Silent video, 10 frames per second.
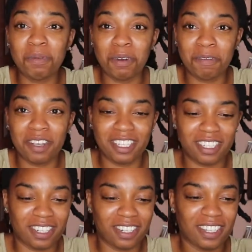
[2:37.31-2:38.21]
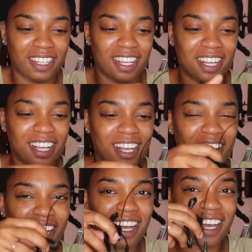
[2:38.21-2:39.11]
professional.
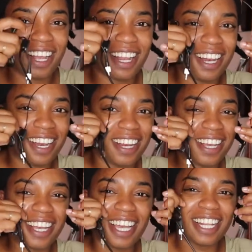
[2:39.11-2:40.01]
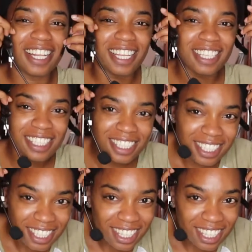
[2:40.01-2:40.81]
Look at this.